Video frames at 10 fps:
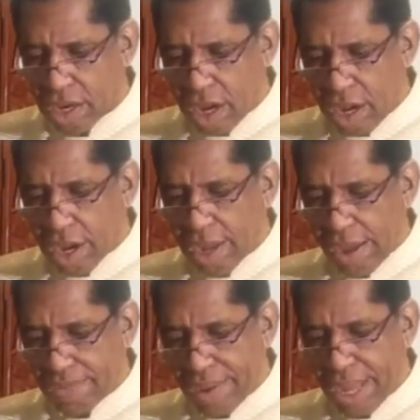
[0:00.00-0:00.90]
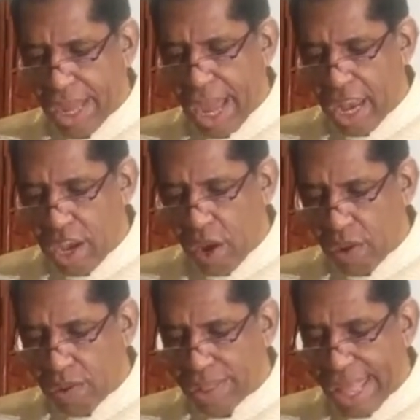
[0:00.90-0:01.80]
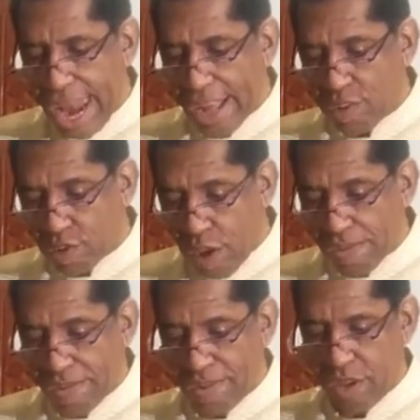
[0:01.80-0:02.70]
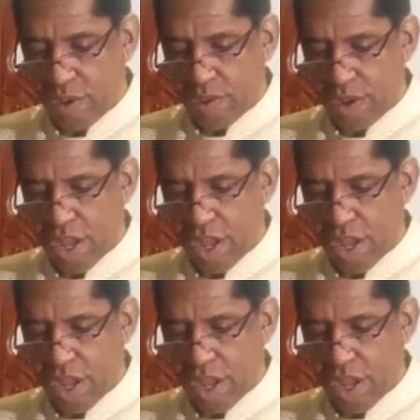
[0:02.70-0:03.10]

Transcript: could look at me and know that I dream of you.